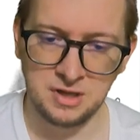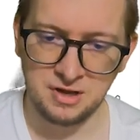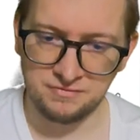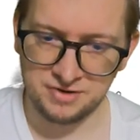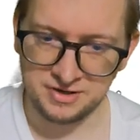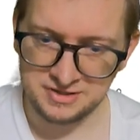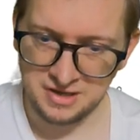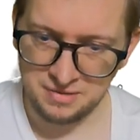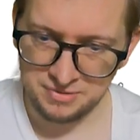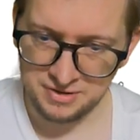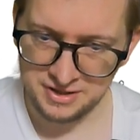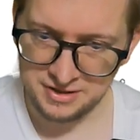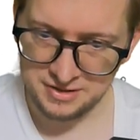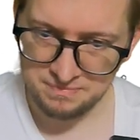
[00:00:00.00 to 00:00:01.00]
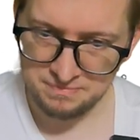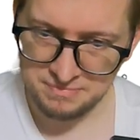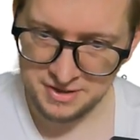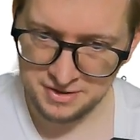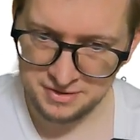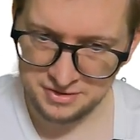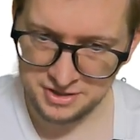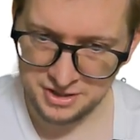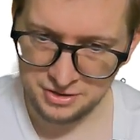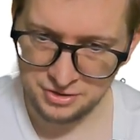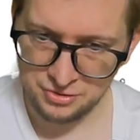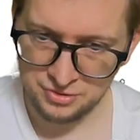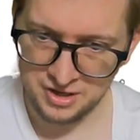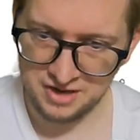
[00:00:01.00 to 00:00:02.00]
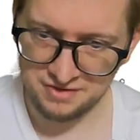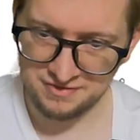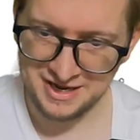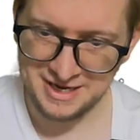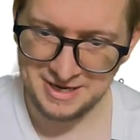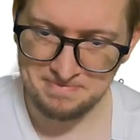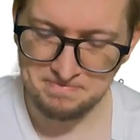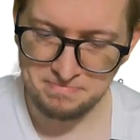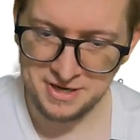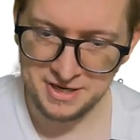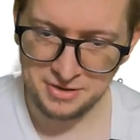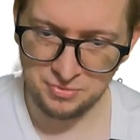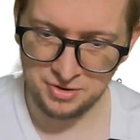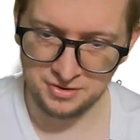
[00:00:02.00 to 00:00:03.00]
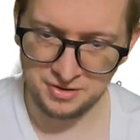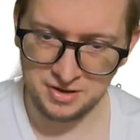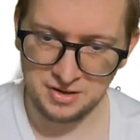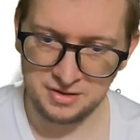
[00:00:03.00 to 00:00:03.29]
For example, in the middle here, you have a big one